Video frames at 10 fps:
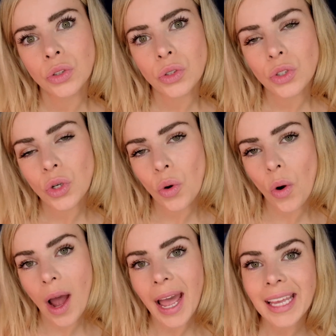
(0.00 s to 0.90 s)
So
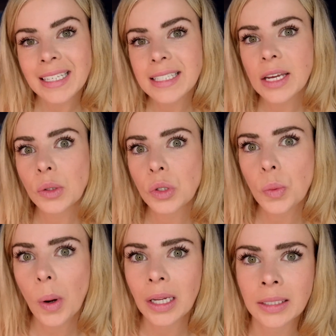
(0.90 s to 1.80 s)
I can tell you
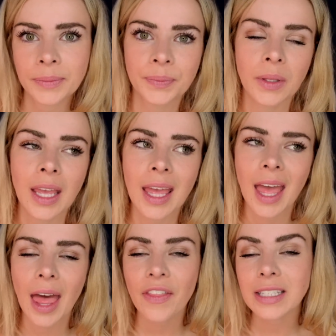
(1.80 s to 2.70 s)
one
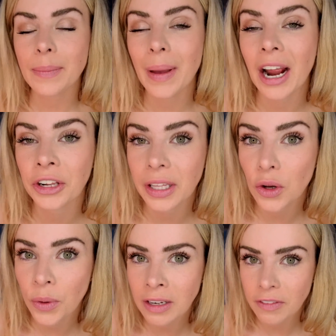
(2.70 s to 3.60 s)
that's apparently
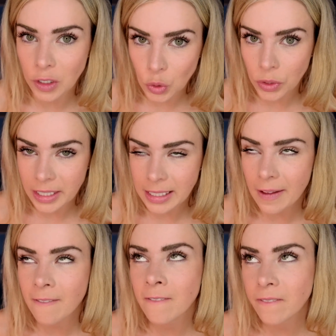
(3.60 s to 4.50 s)
Queen Victoria's
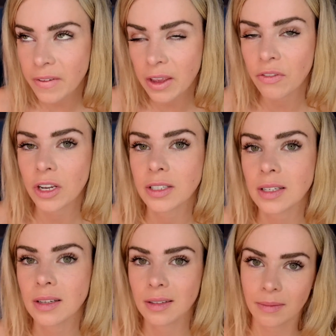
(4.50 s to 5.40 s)
favourite
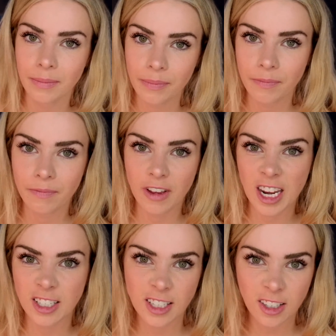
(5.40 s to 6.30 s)
fairy
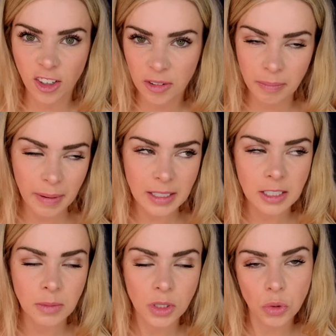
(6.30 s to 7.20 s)
tale or
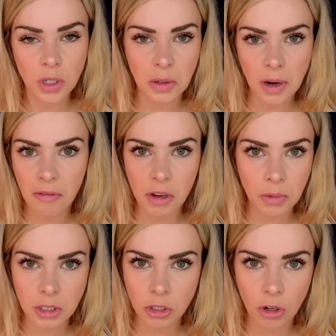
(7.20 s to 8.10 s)
bedtime story, whatever you
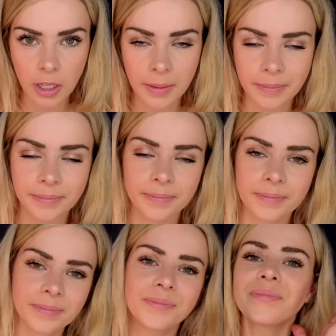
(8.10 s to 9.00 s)
want to call it.
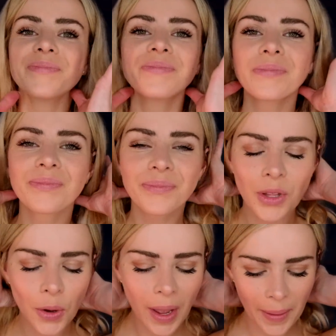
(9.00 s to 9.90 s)

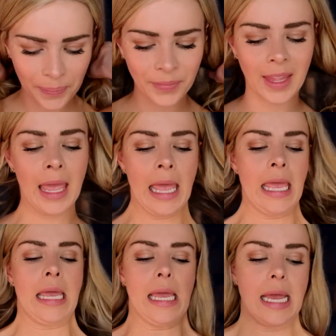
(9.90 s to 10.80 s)
Okay,
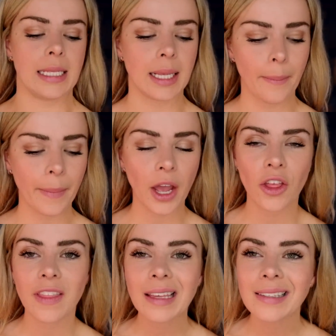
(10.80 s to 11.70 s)
it's about
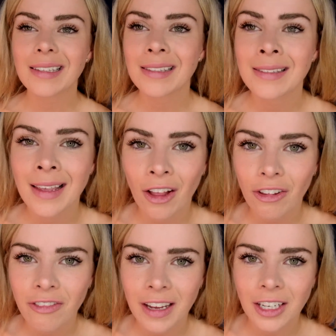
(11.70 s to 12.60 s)
this
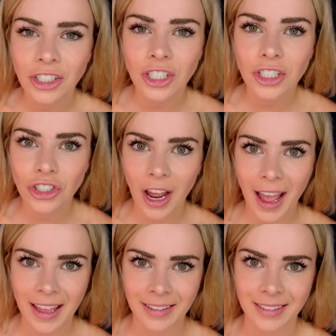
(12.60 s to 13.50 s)
selfish
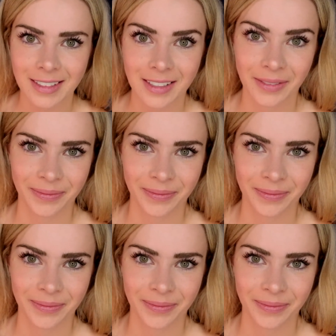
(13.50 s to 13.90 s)
giant.